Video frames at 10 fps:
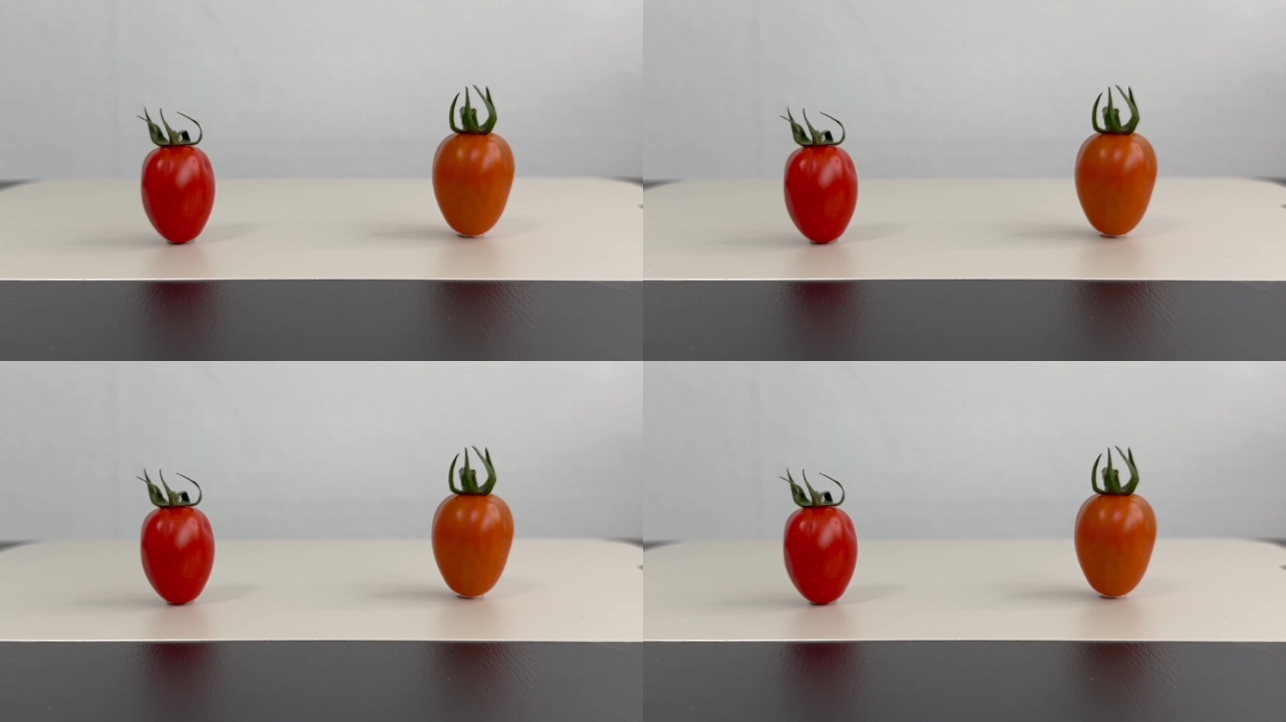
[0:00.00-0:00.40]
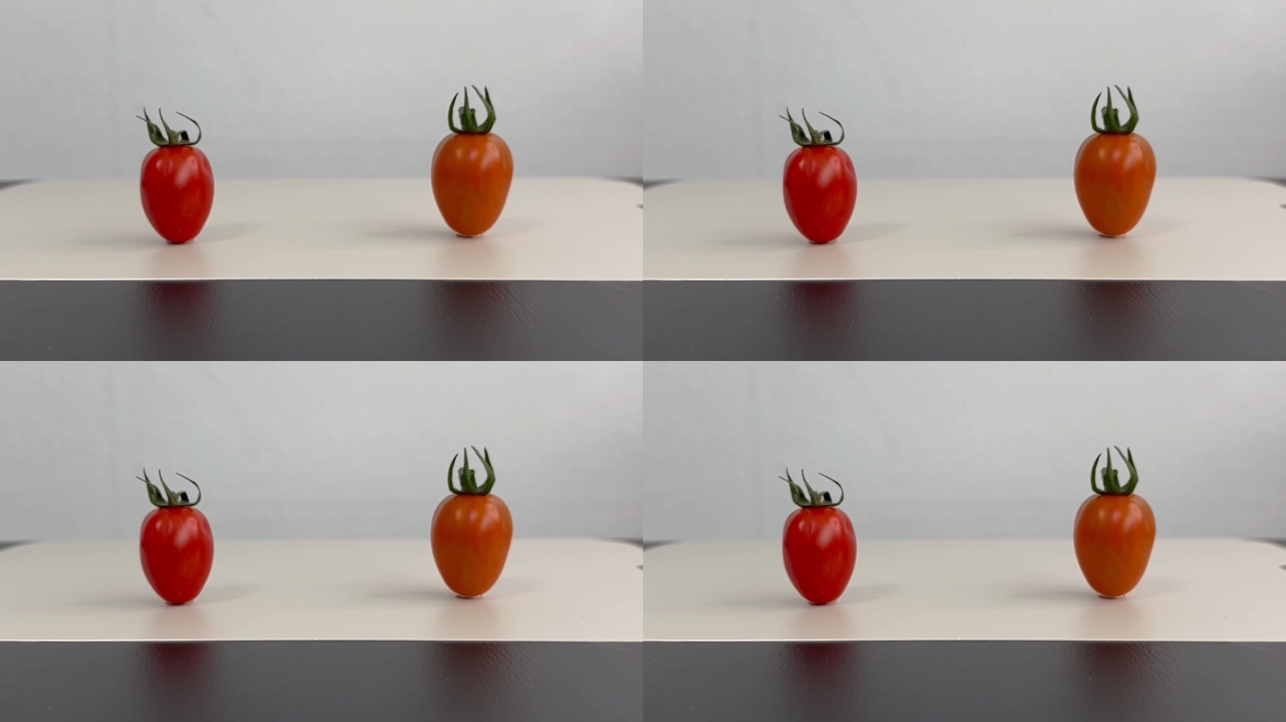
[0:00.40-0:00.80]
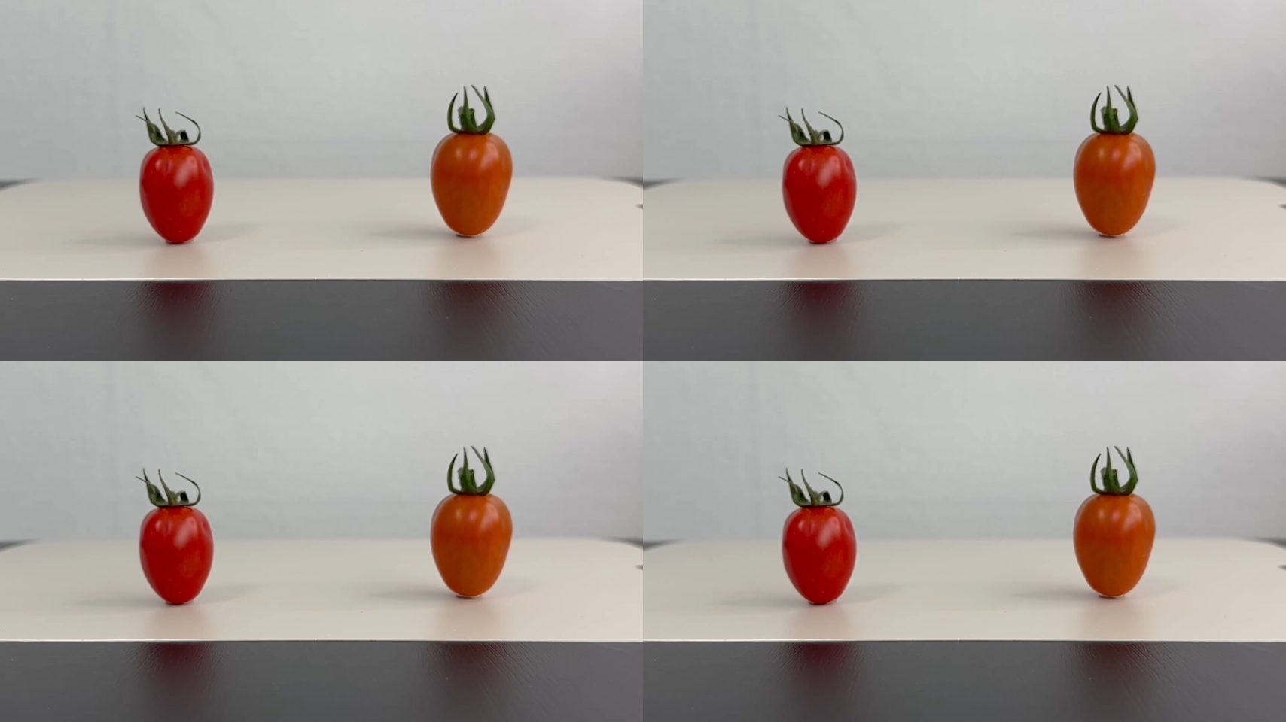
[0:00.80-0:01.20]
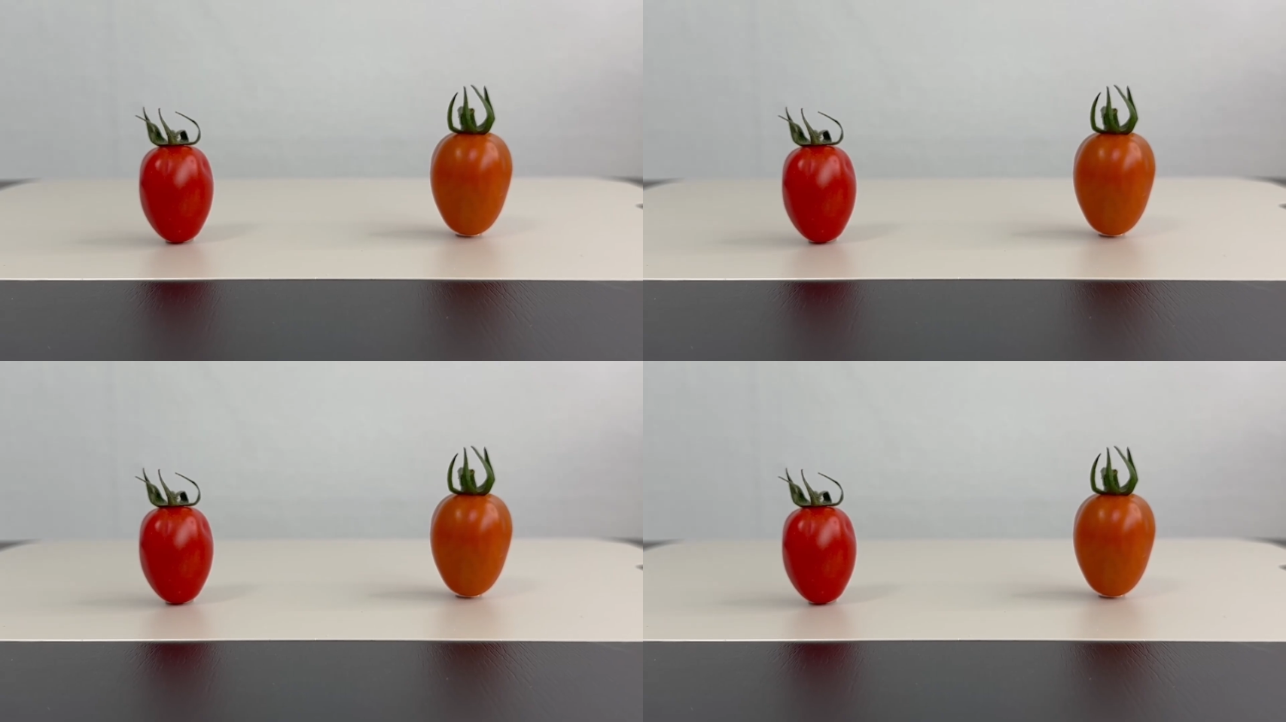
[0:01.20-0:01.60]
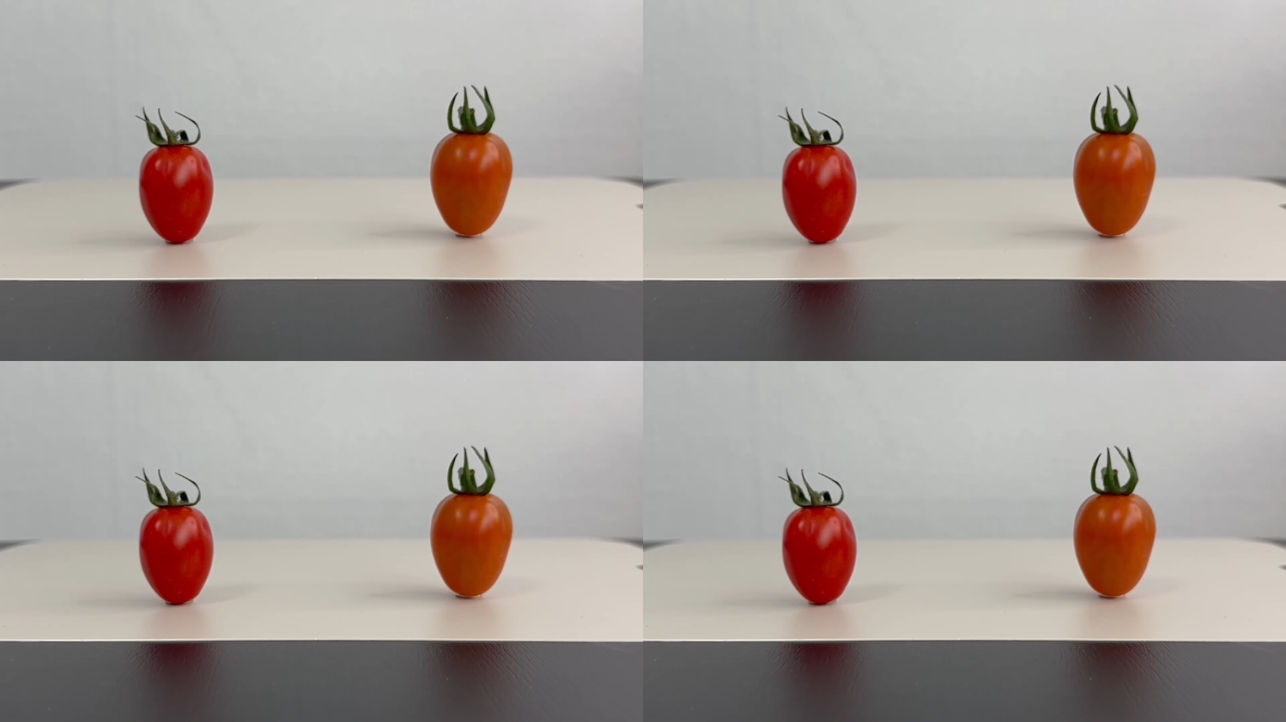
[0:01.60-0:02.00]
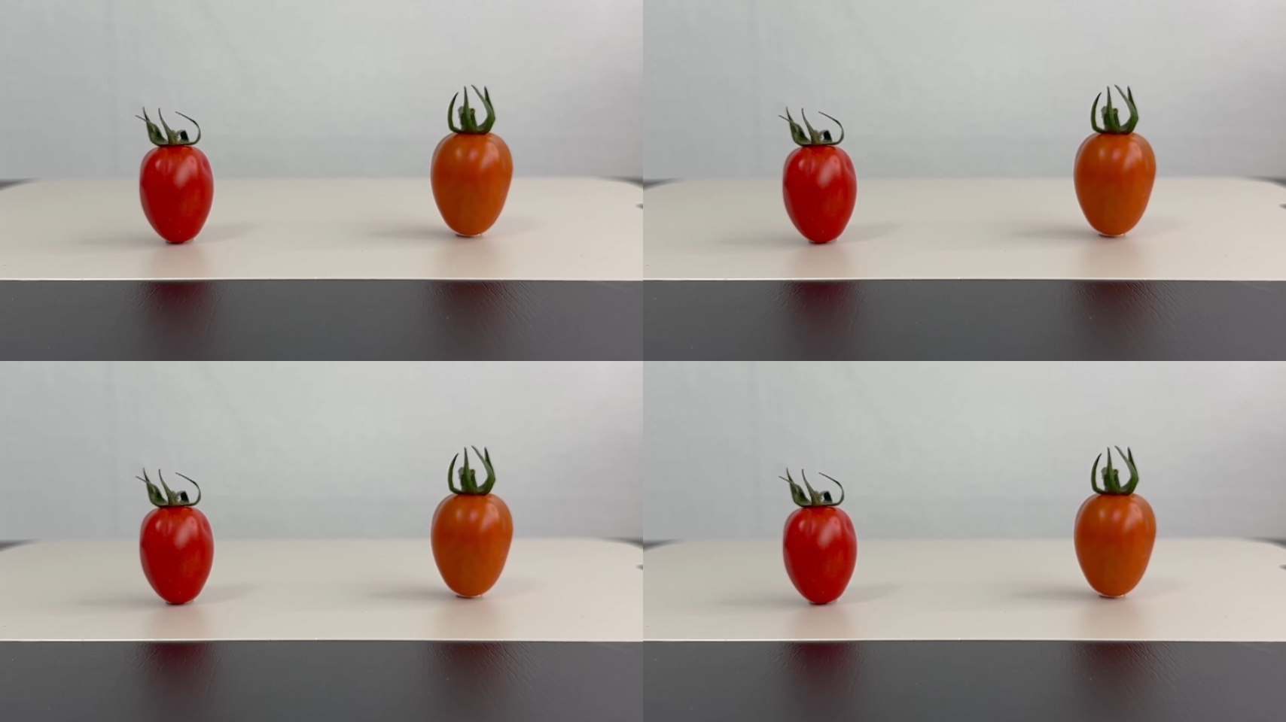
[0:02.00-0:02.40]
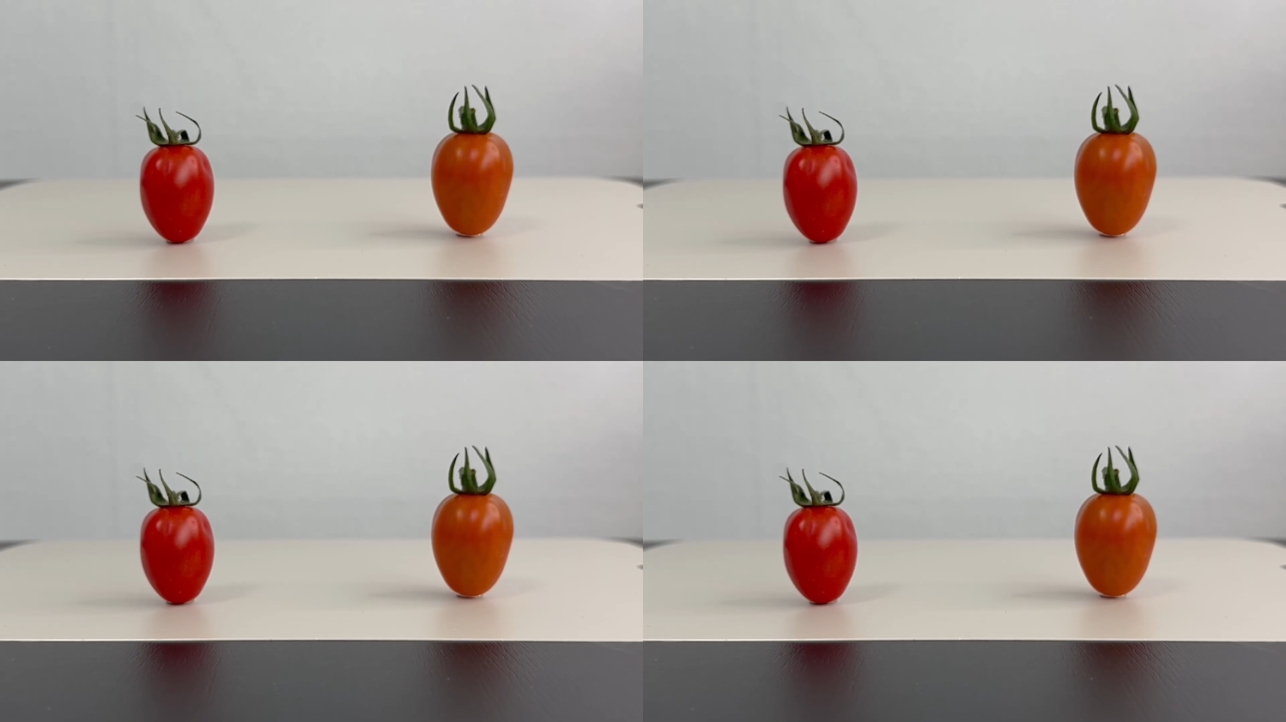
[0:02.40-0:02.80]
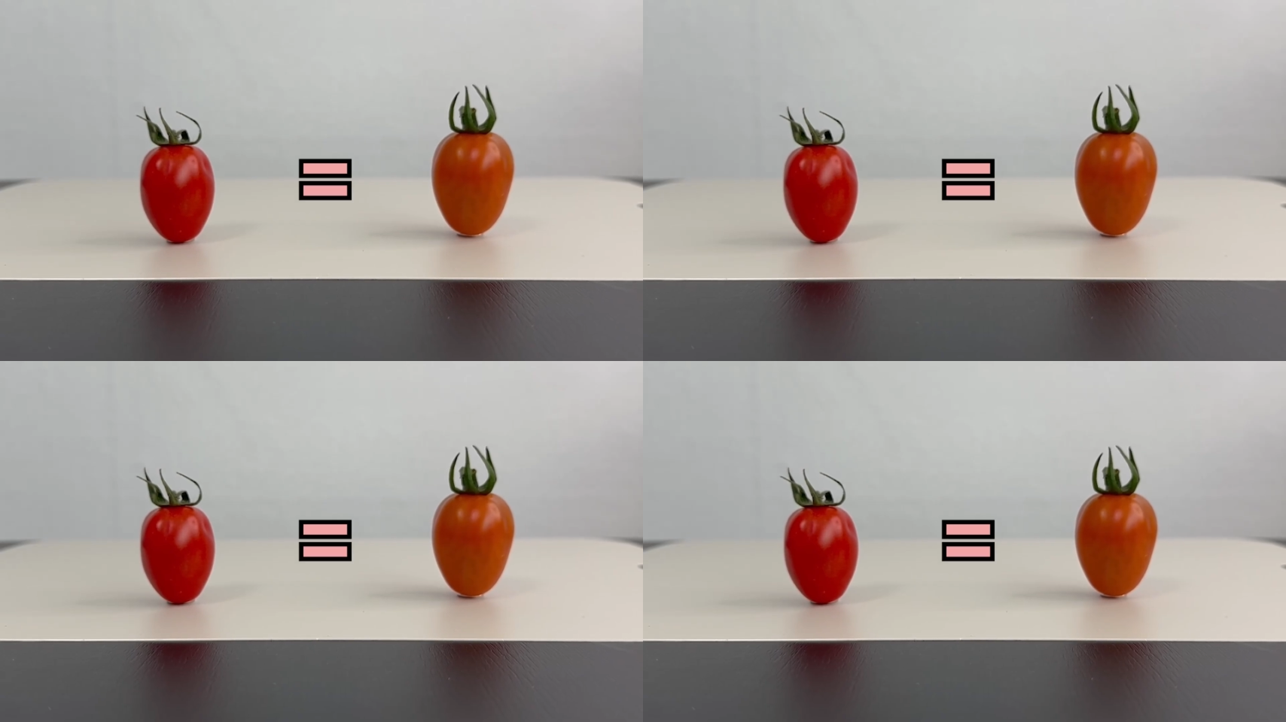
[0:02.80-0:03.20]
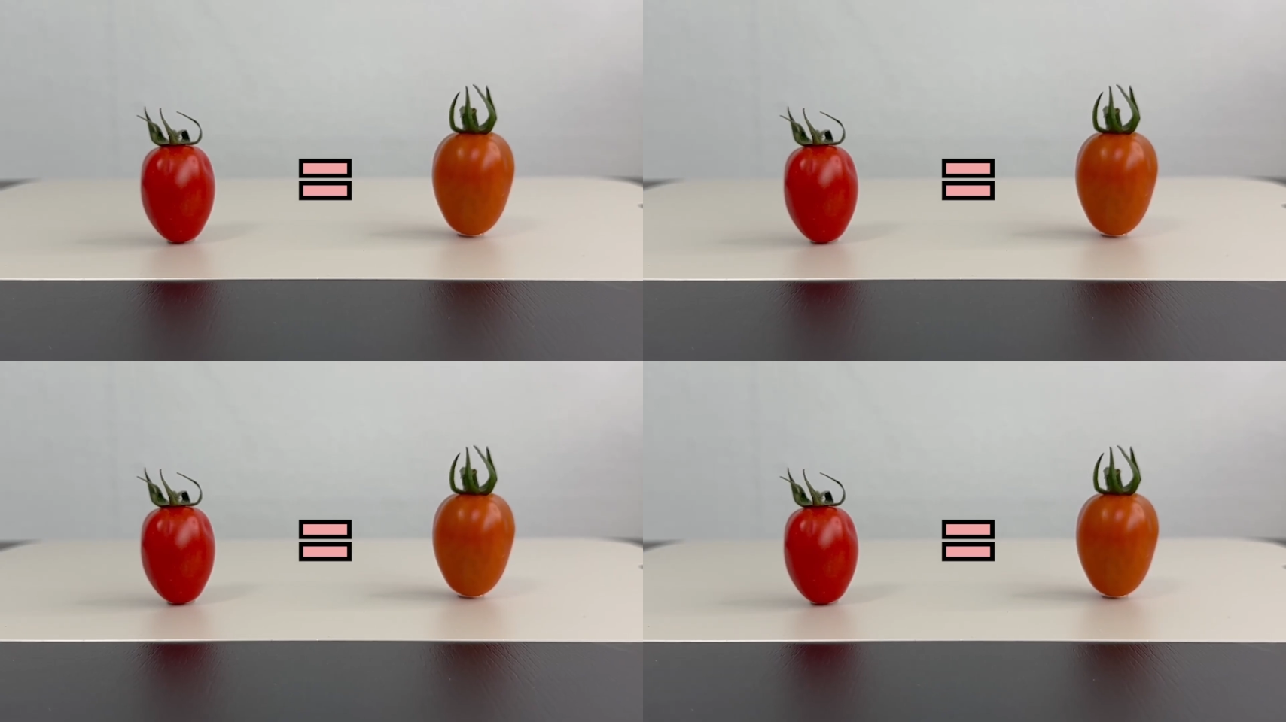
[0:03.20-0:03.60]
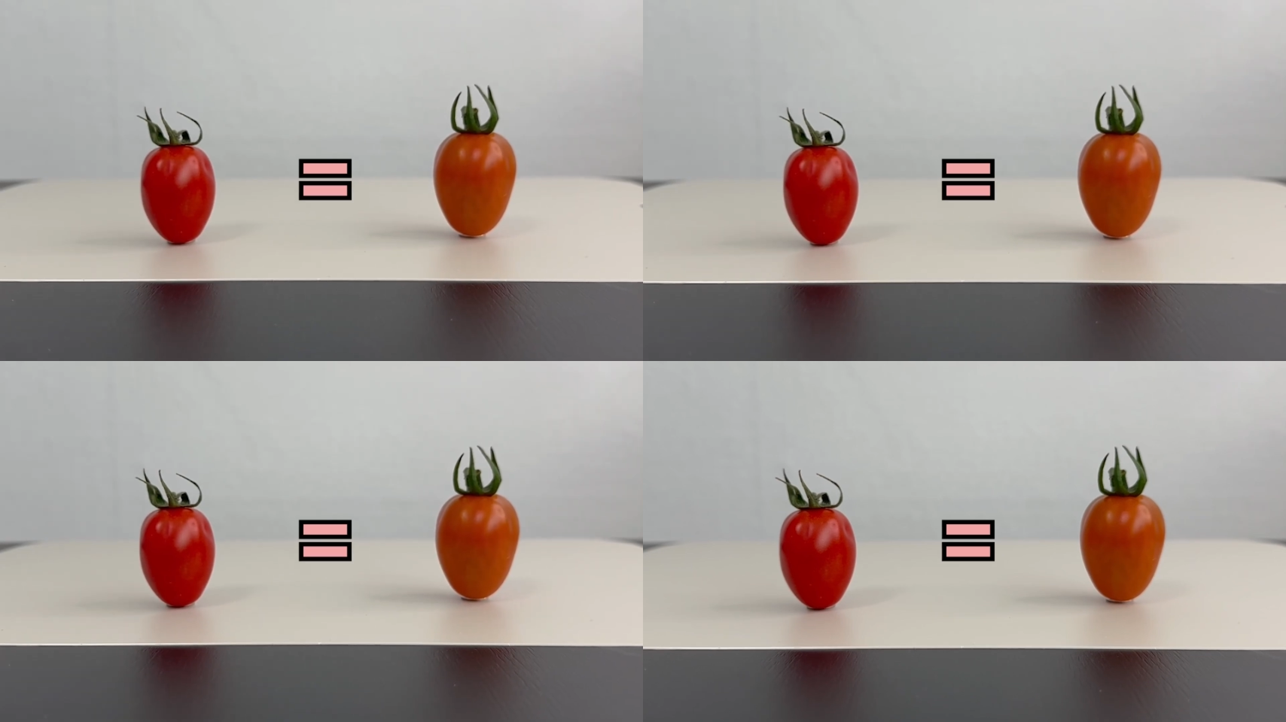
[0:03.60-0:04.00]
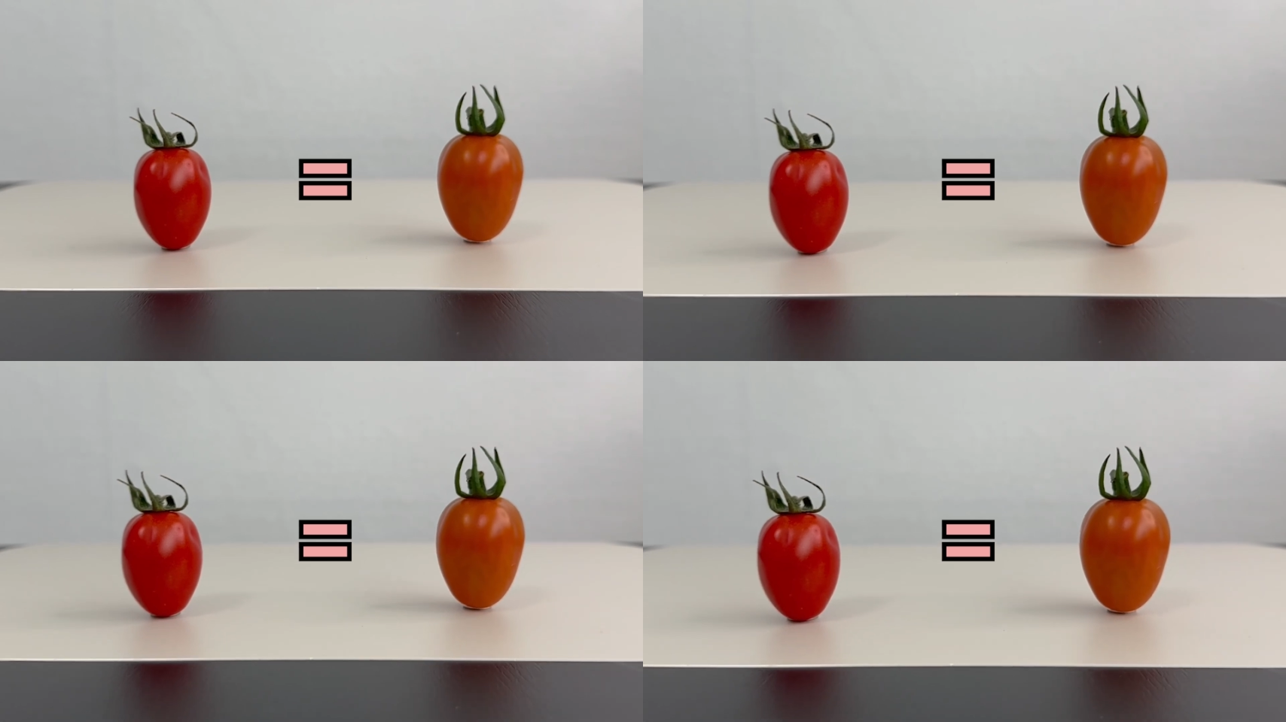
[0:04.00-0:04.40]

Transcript: [unreadable: no face in view]